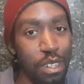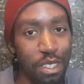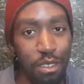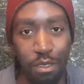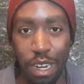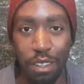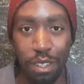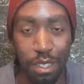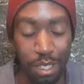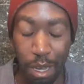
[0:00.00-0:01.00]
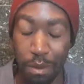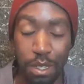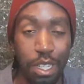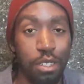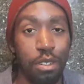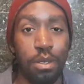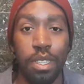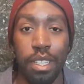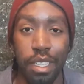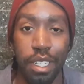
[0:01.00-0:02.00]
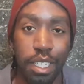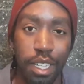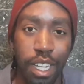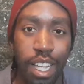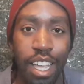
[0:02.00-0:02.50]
ways to go around this, so I'm just introducing this idea.